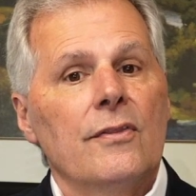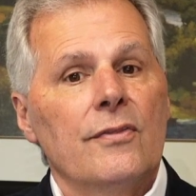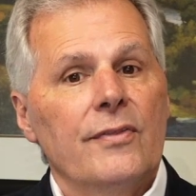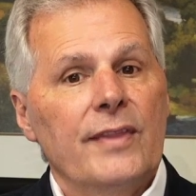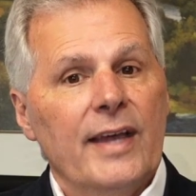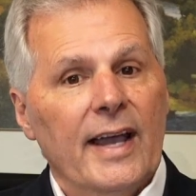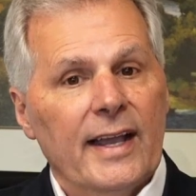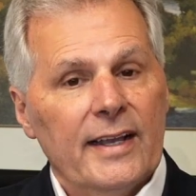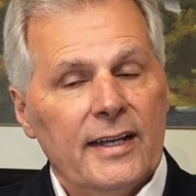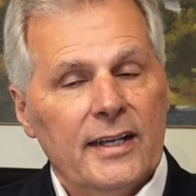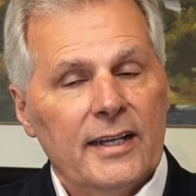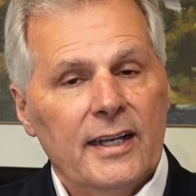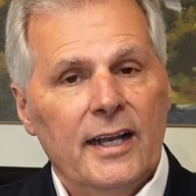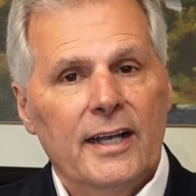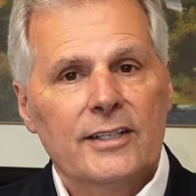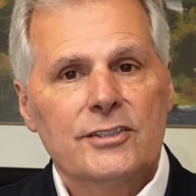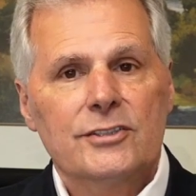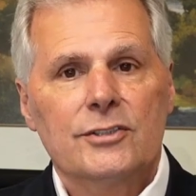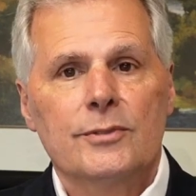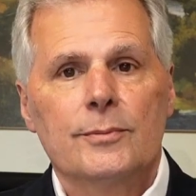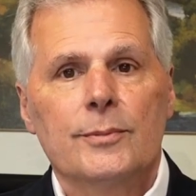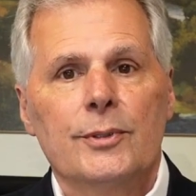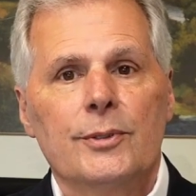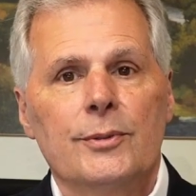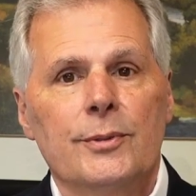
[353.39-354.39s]
that
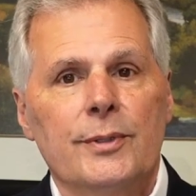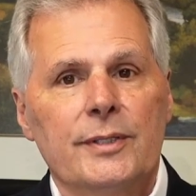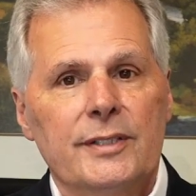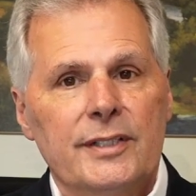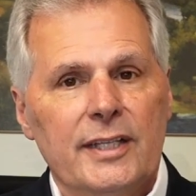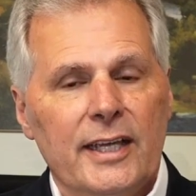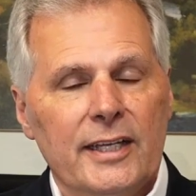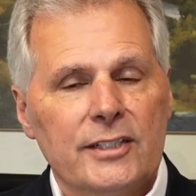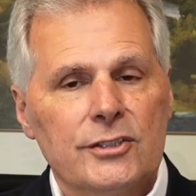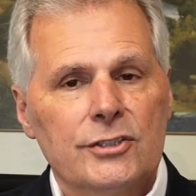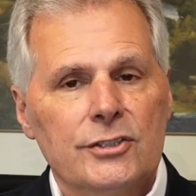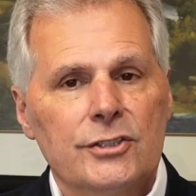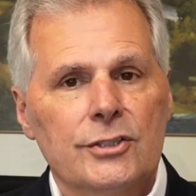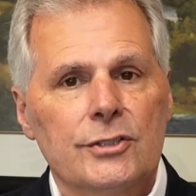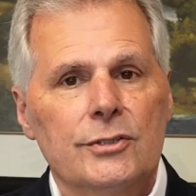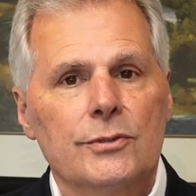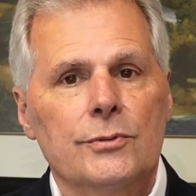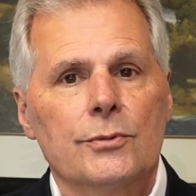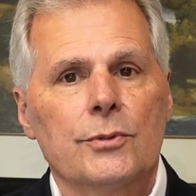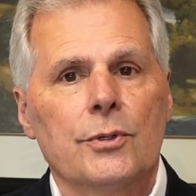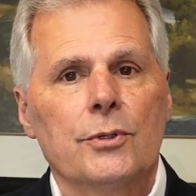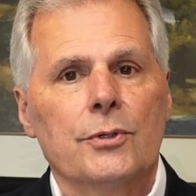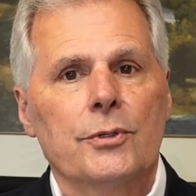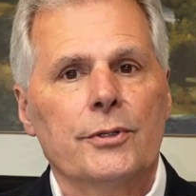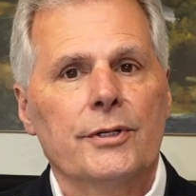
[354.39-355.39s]
customer retention
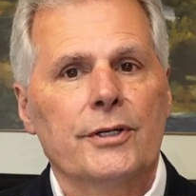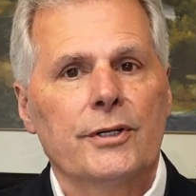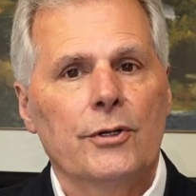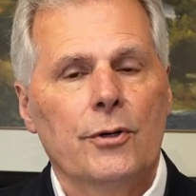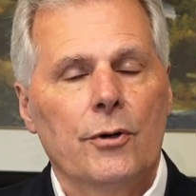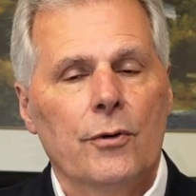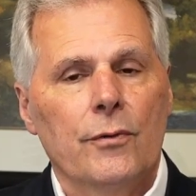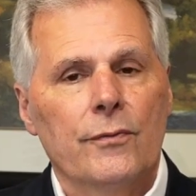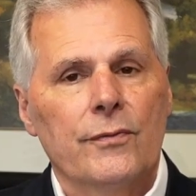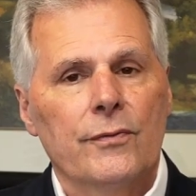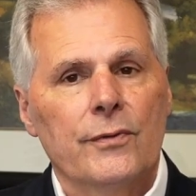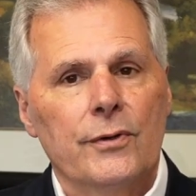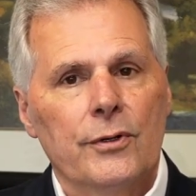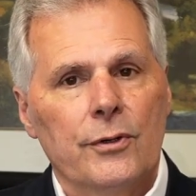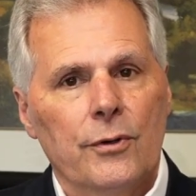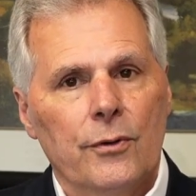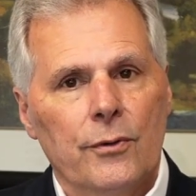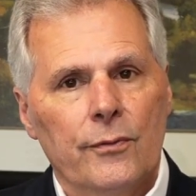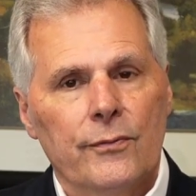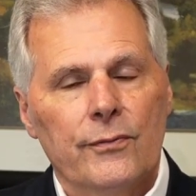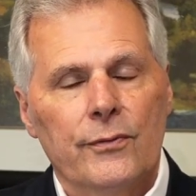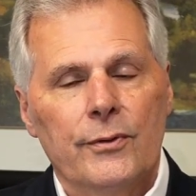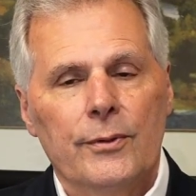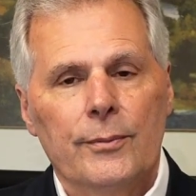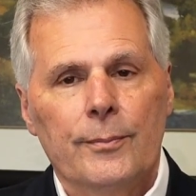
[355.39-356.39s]
rolling over
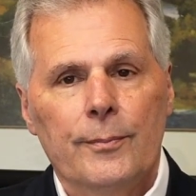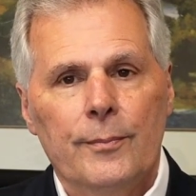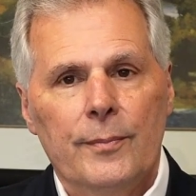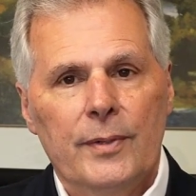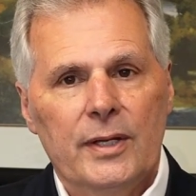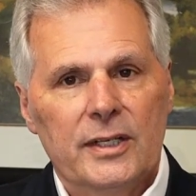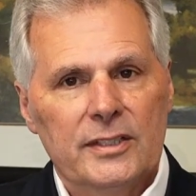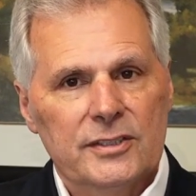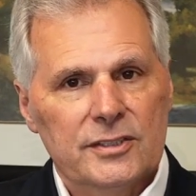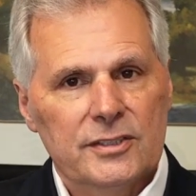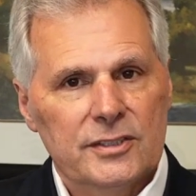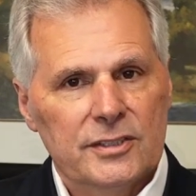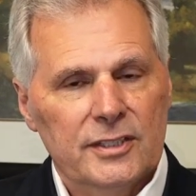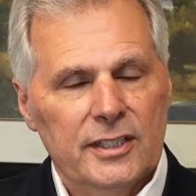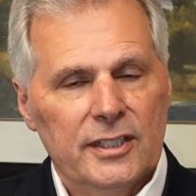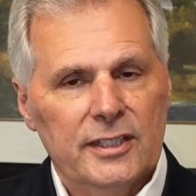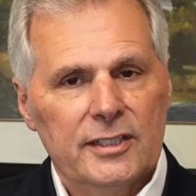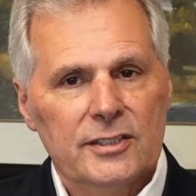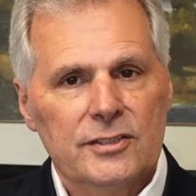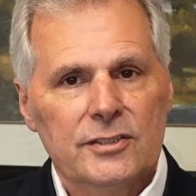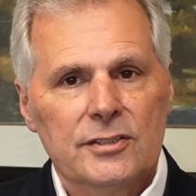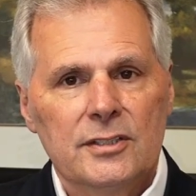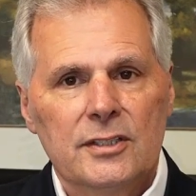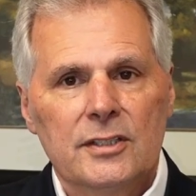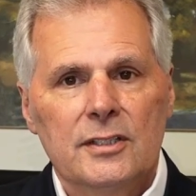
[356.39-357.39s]
over a
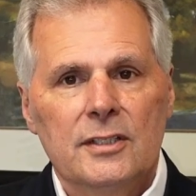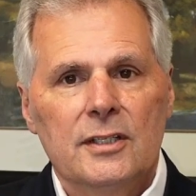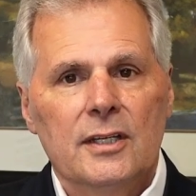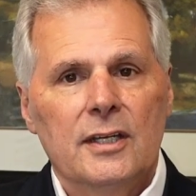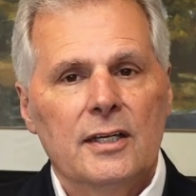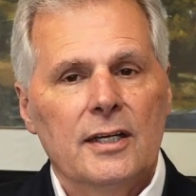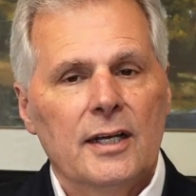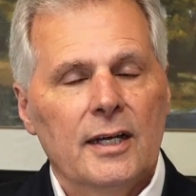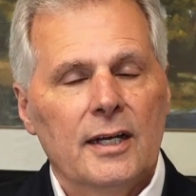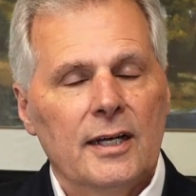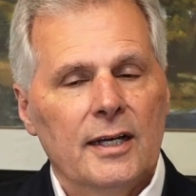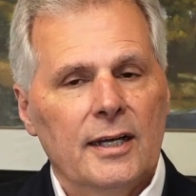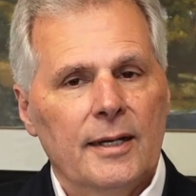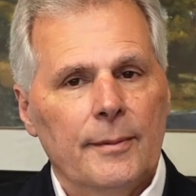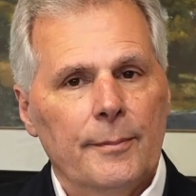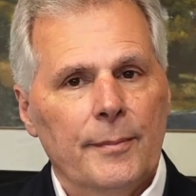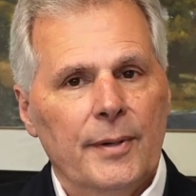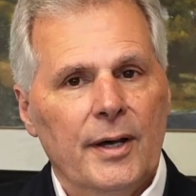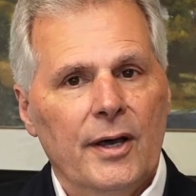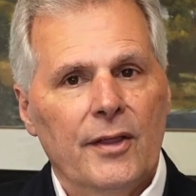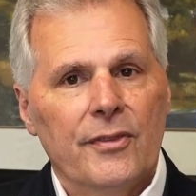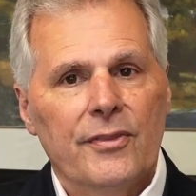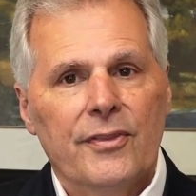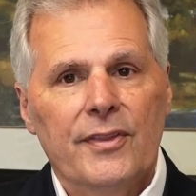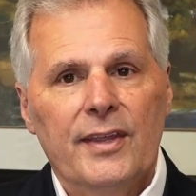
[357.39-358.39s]
six uh,
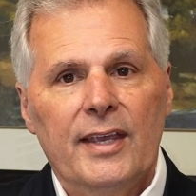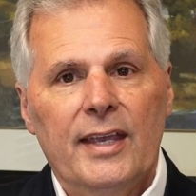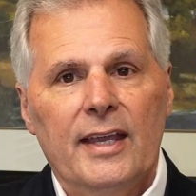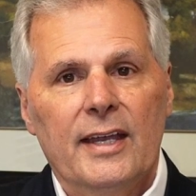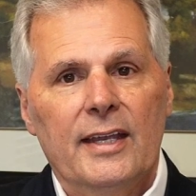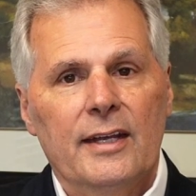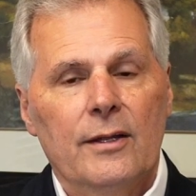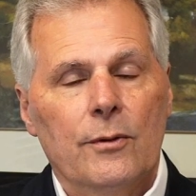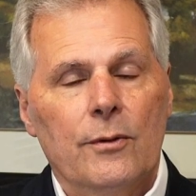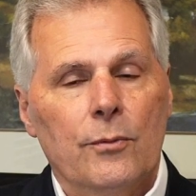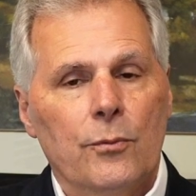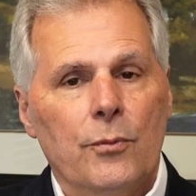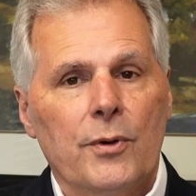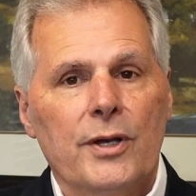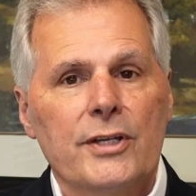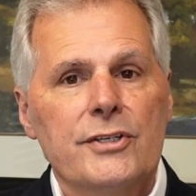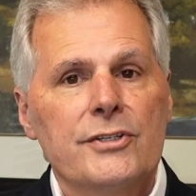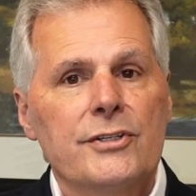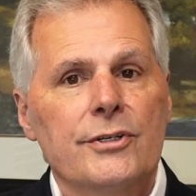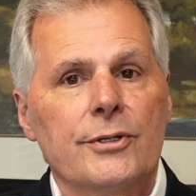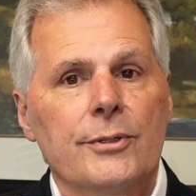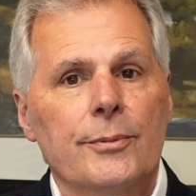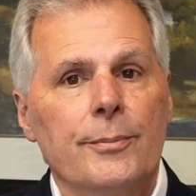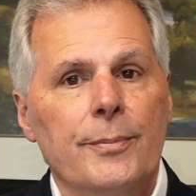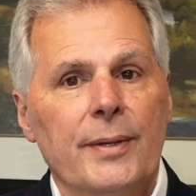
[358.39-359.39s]
month and a one
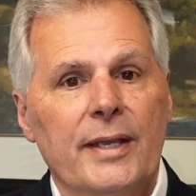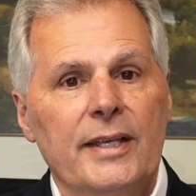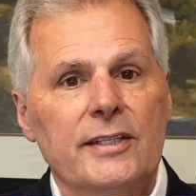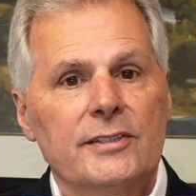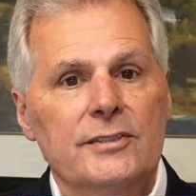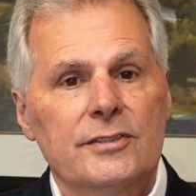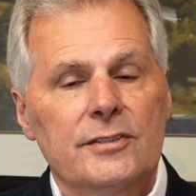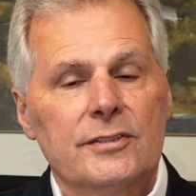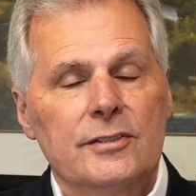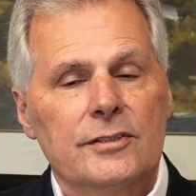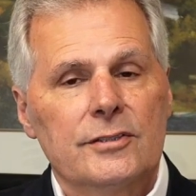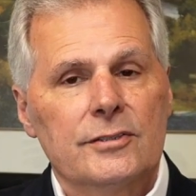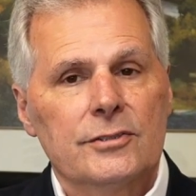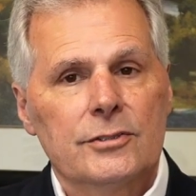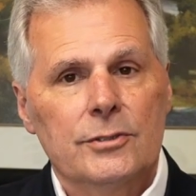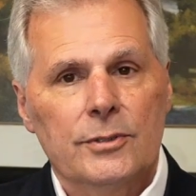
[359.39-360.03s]
year basis.